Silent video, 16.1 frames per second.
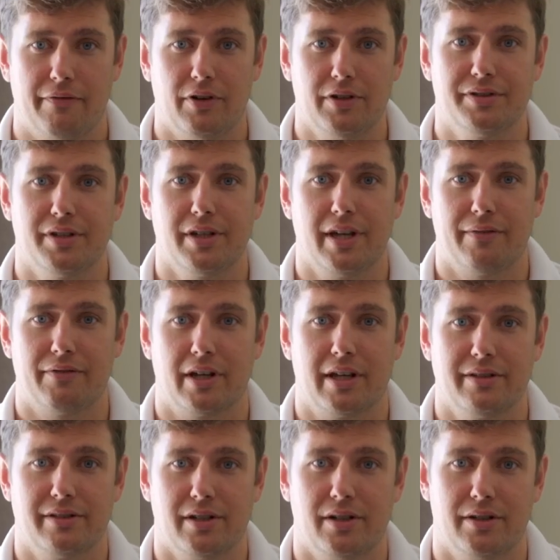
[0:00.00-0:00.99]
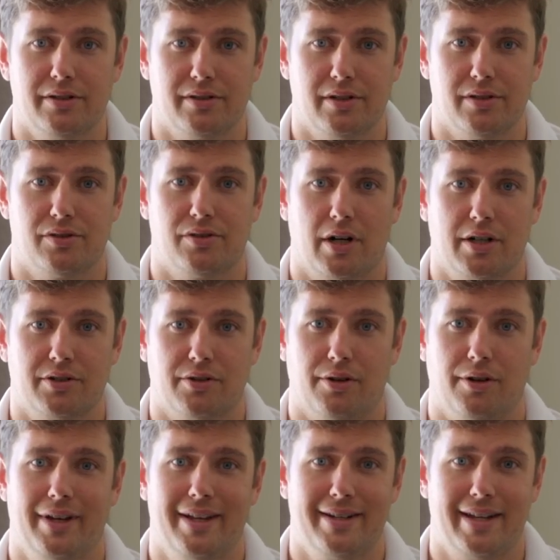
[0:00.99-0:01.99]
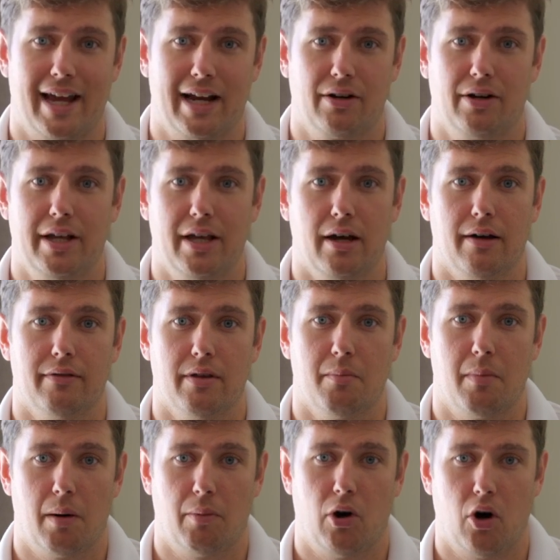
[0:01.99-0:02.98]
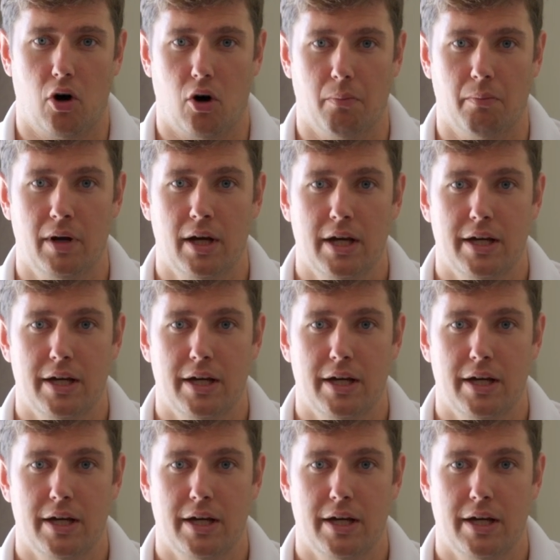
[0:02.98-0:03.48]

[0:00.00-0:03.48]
The first thing you have to consider is the structural integrity of the mobile home.